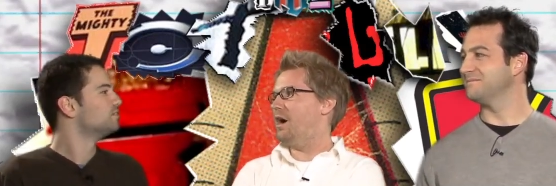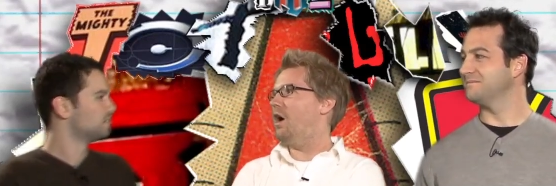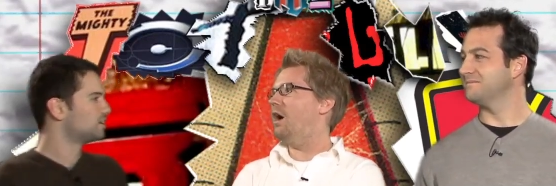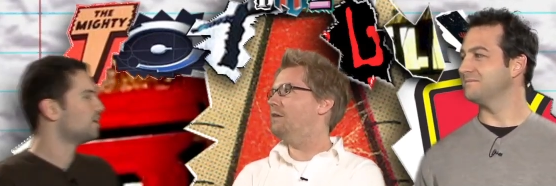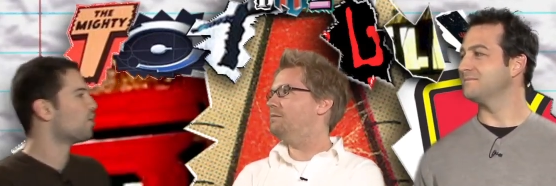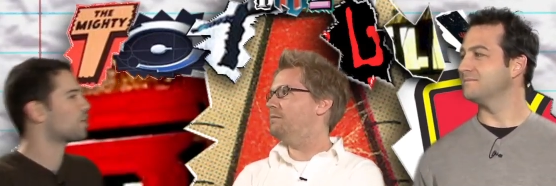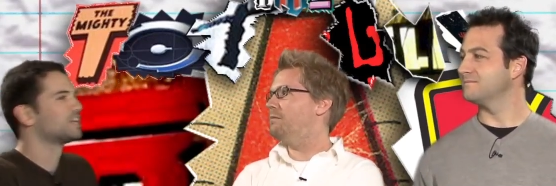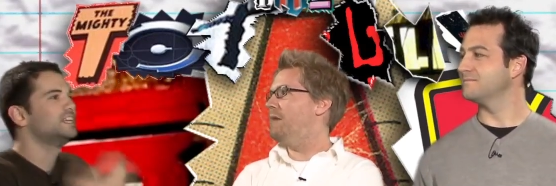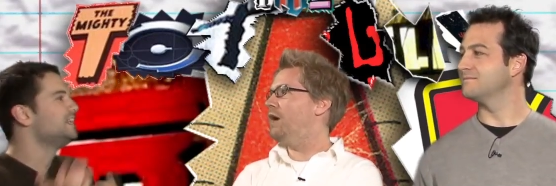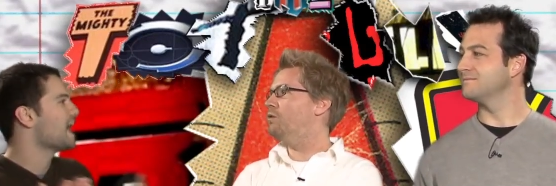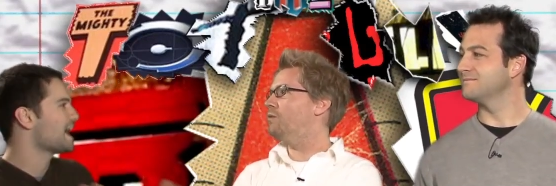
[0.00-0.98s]
Speaker 1: on or
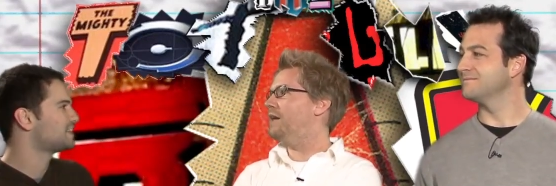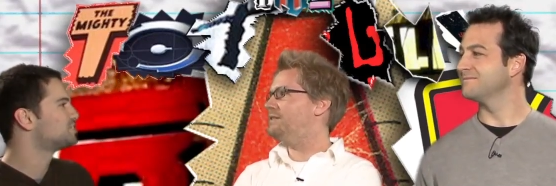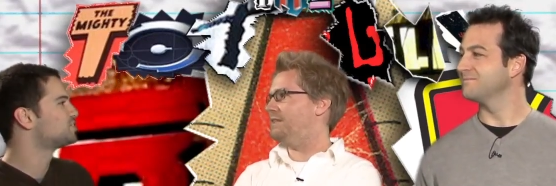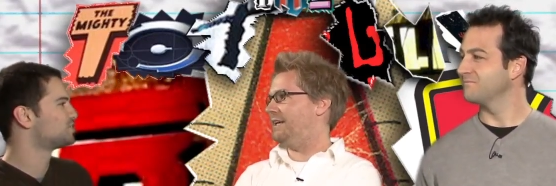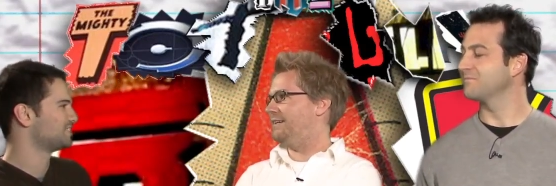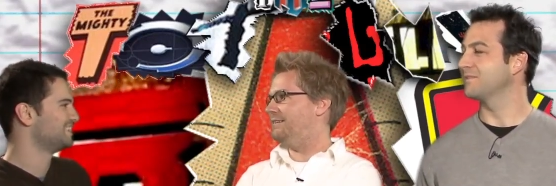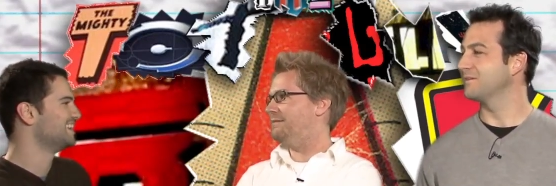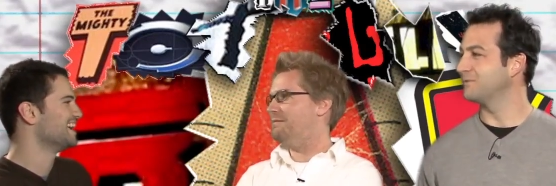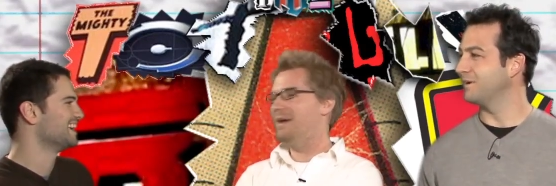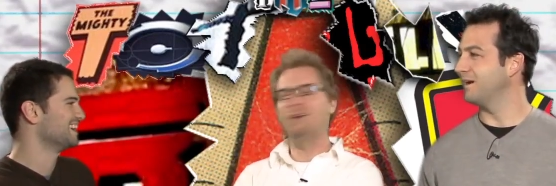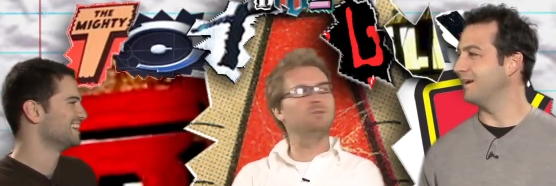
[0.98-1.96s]
mail renting,
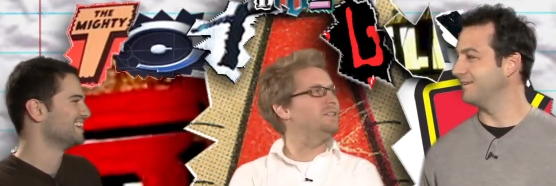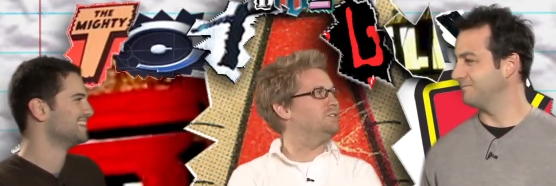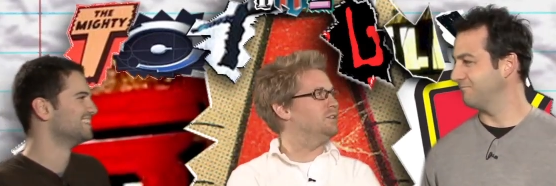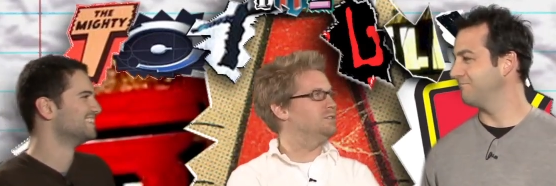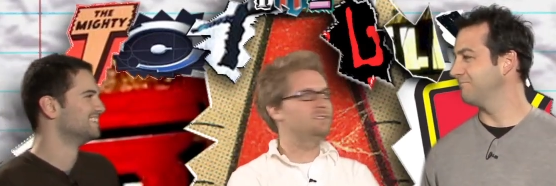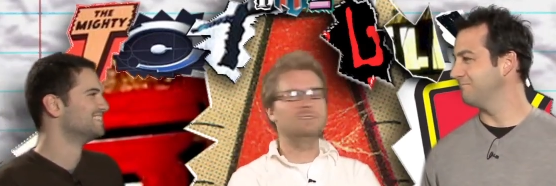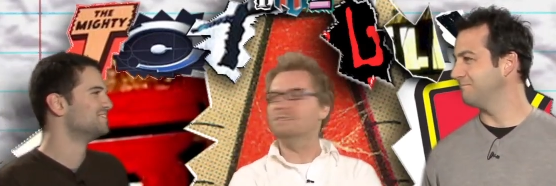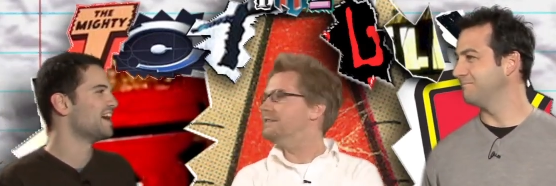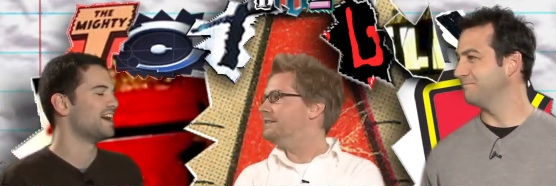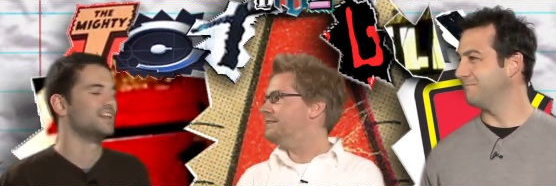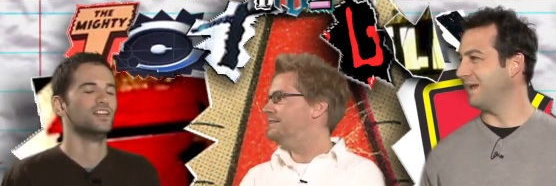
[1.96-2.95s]
yeah. mail right. rentals.
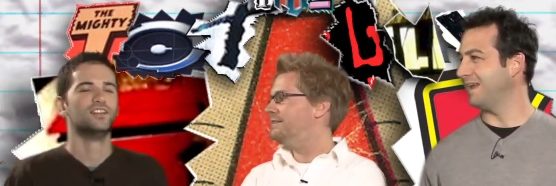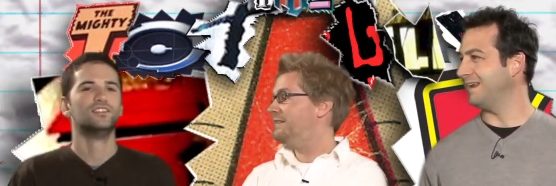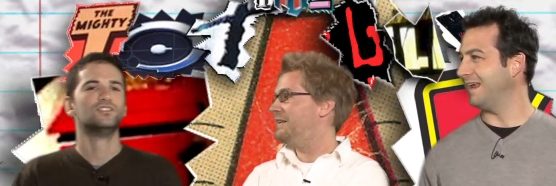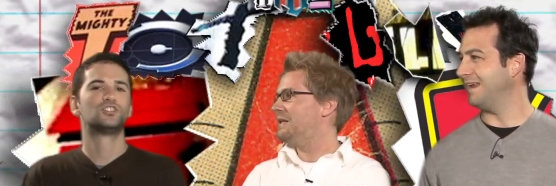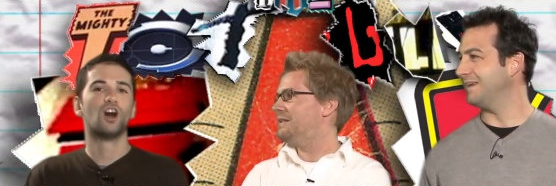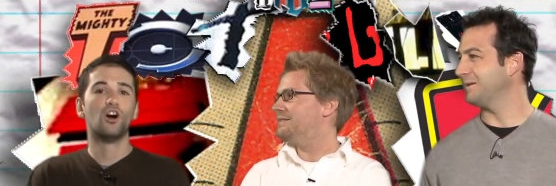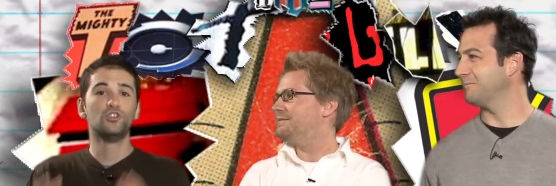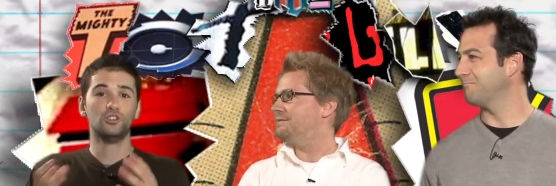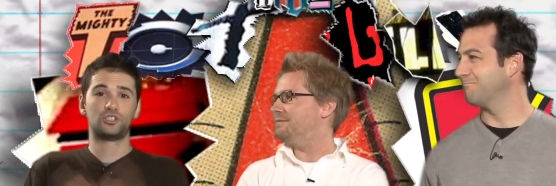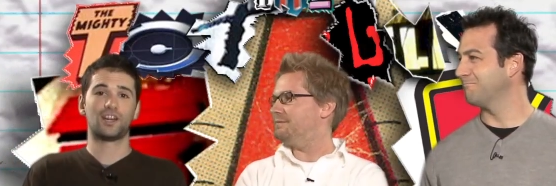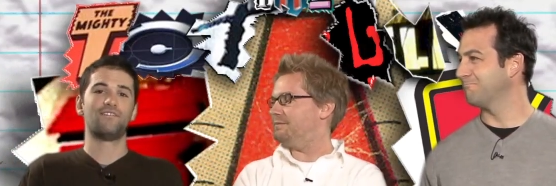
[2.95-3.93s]
Yeah, Band Aid. So
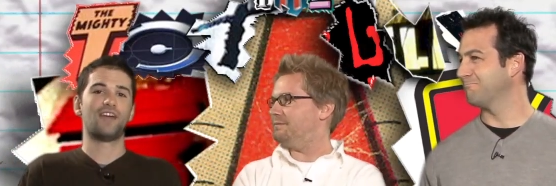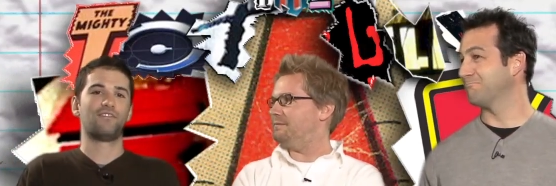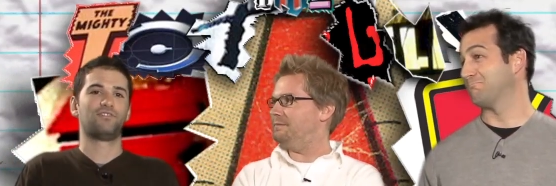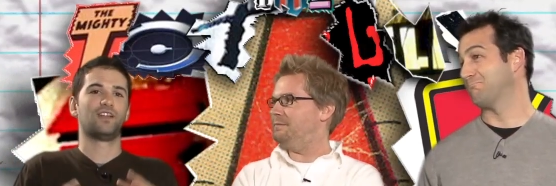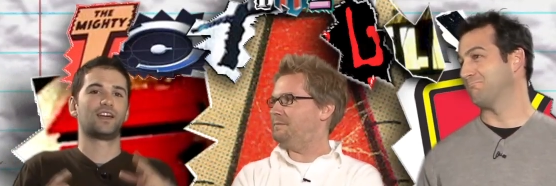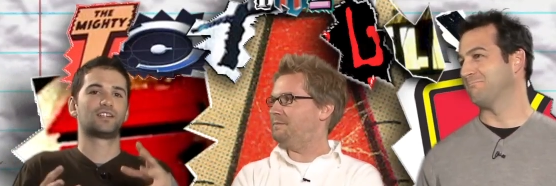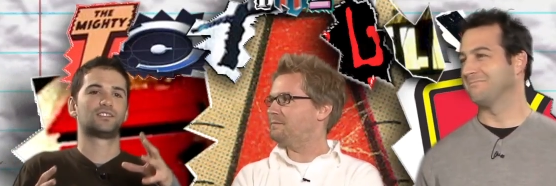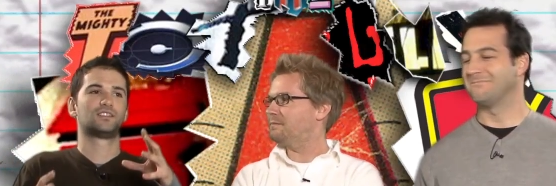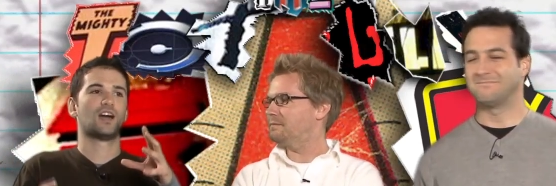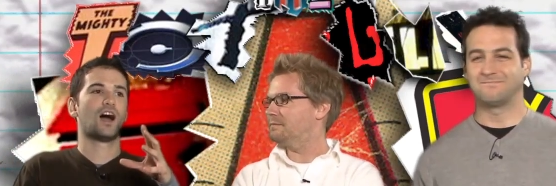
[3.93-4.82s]
you should have Netflix.